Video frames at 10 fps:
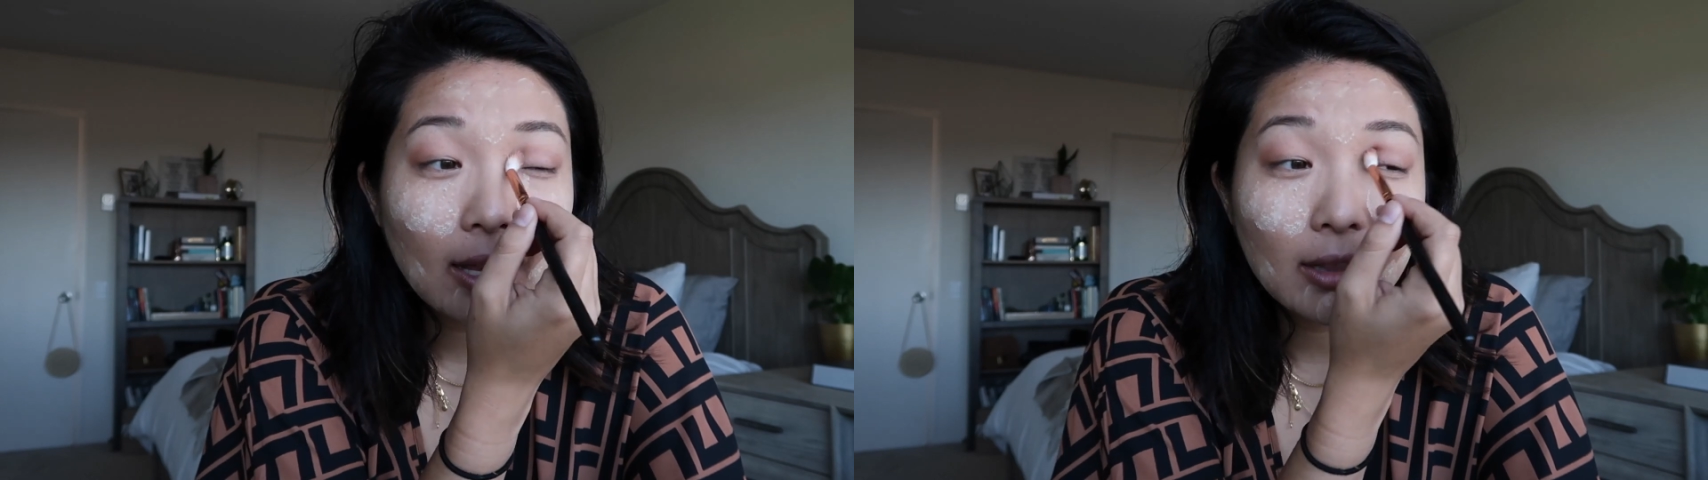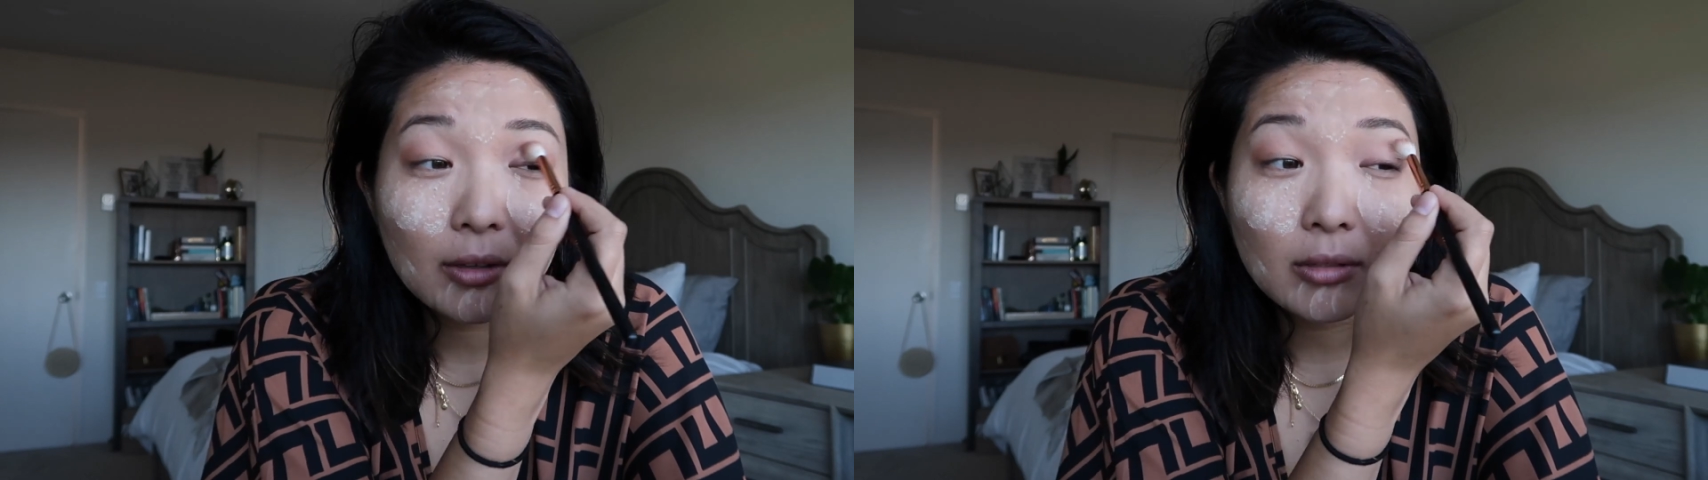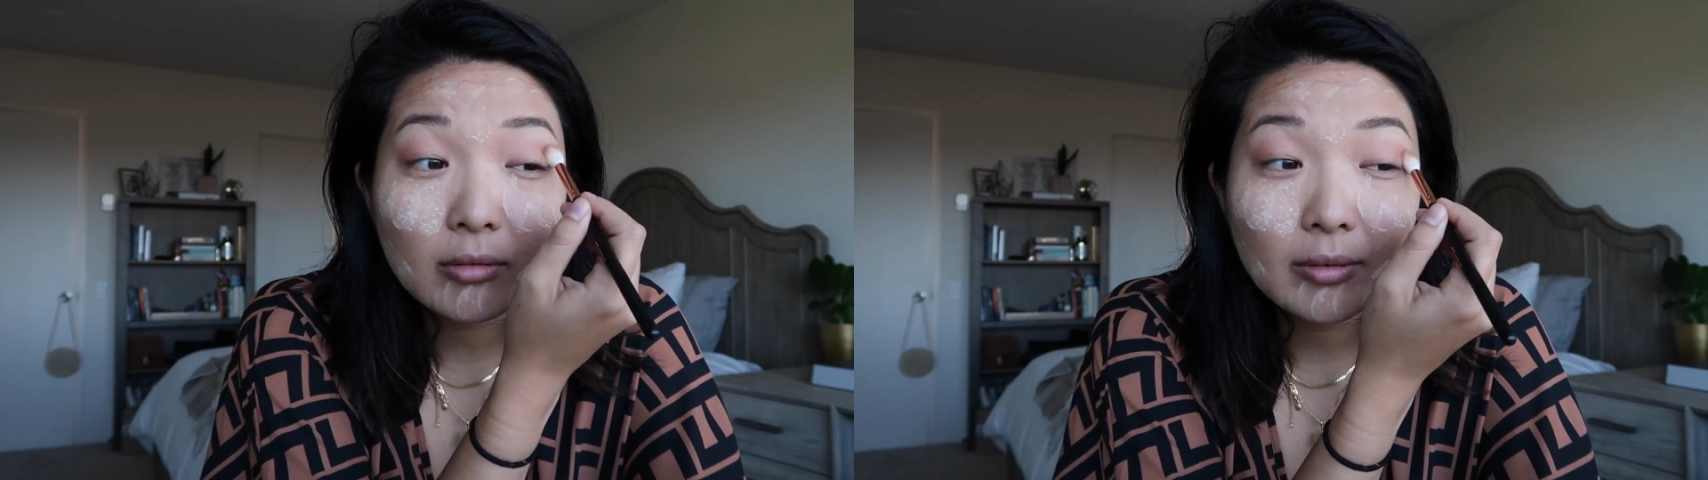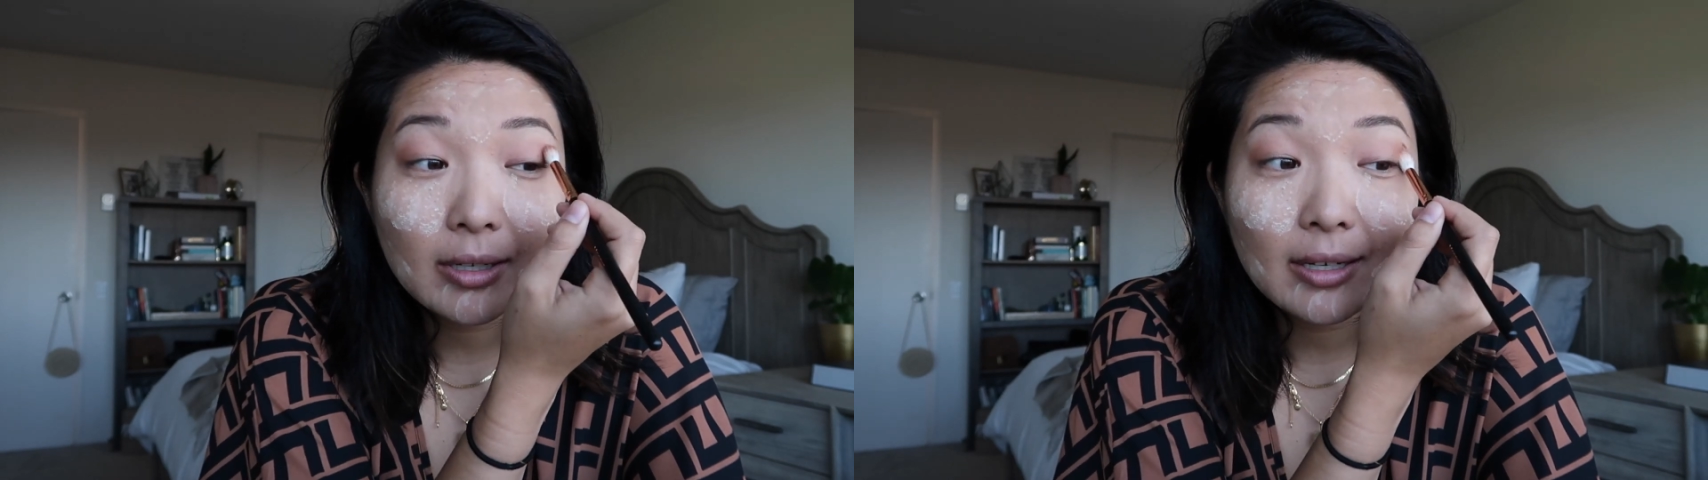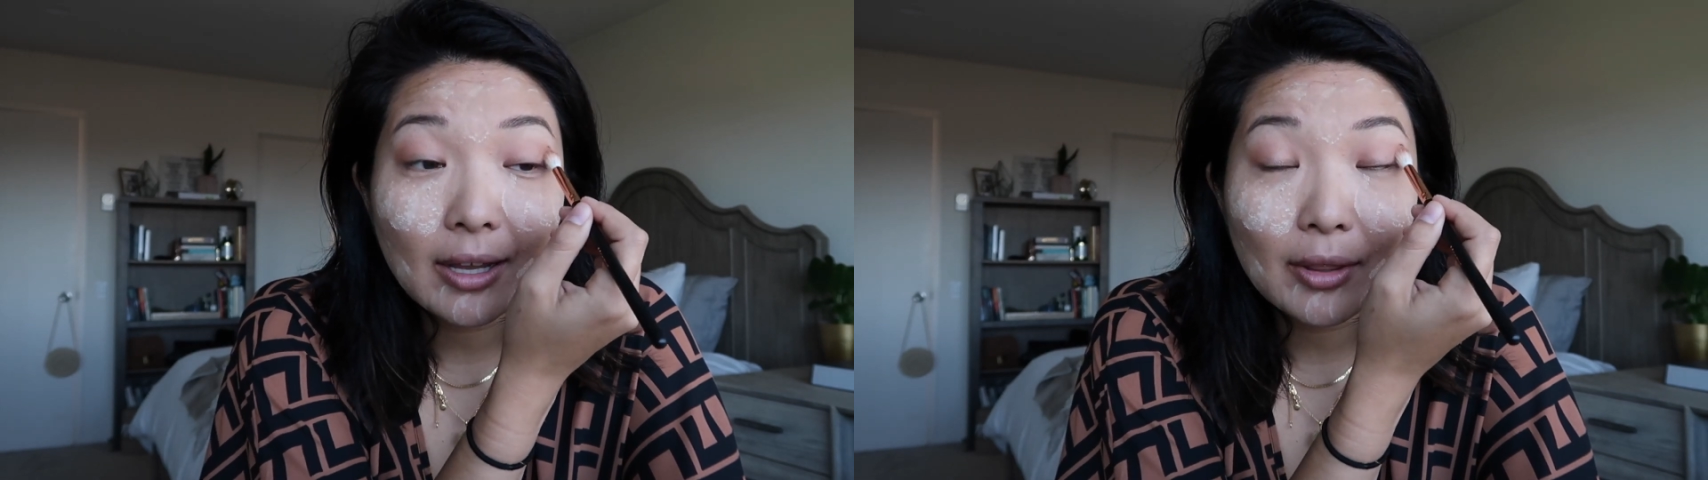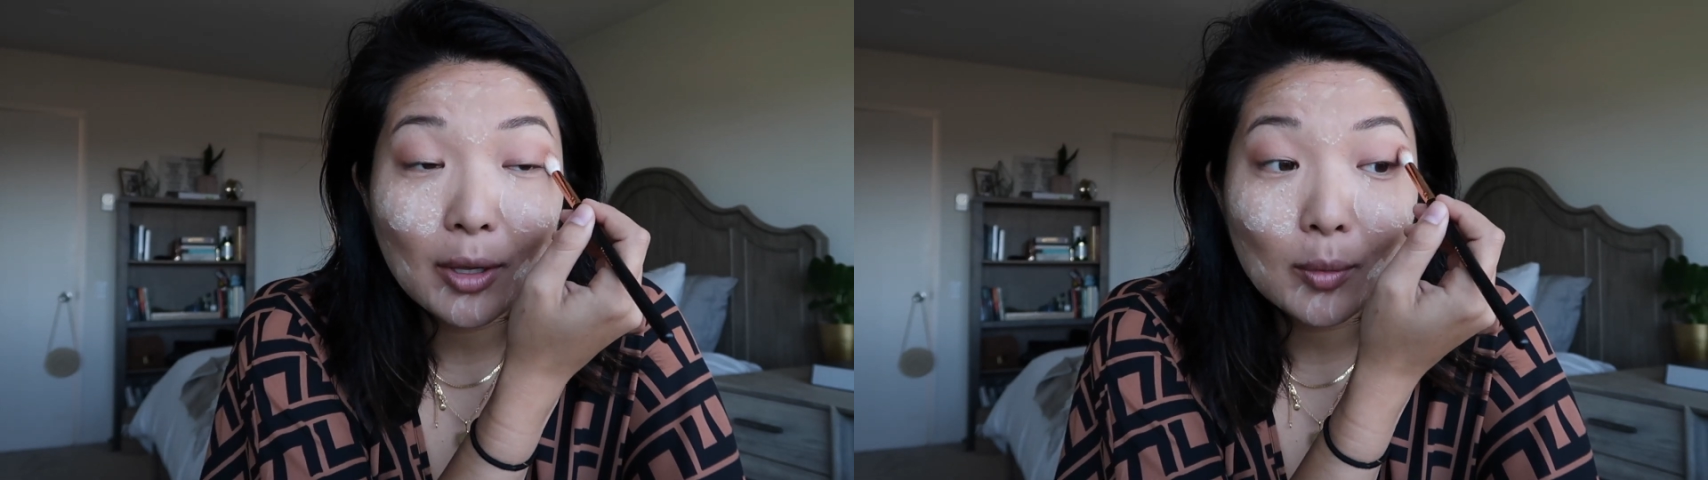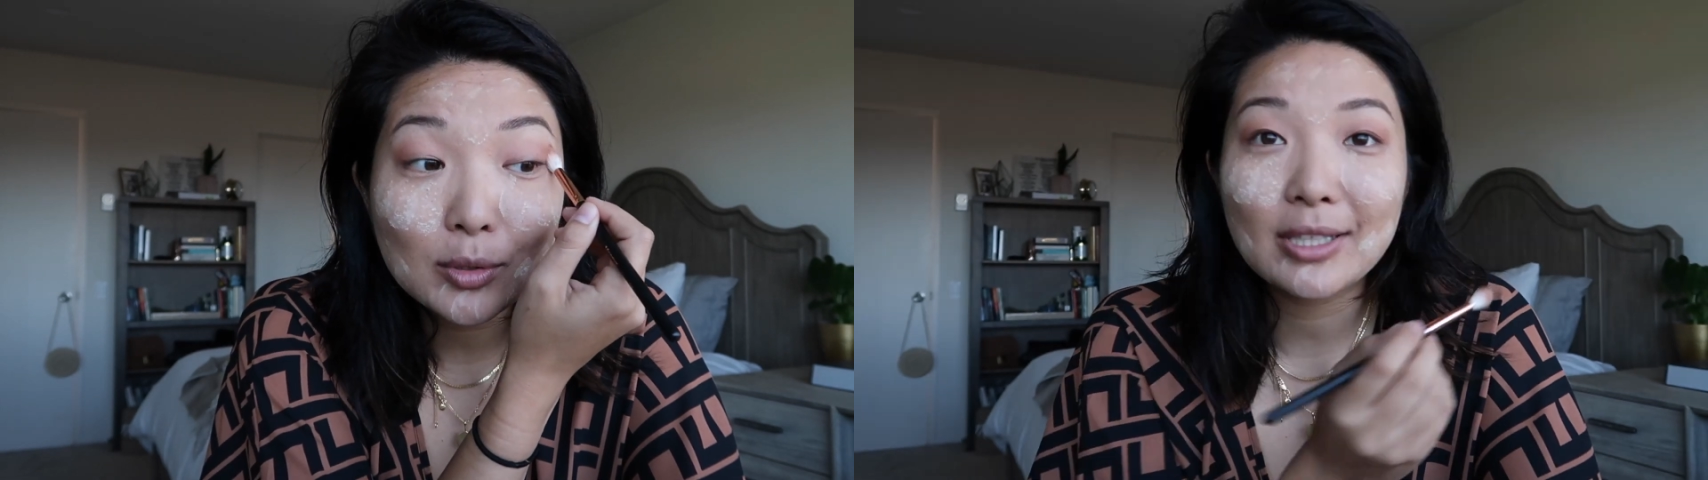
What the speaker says: and I looked through it and there was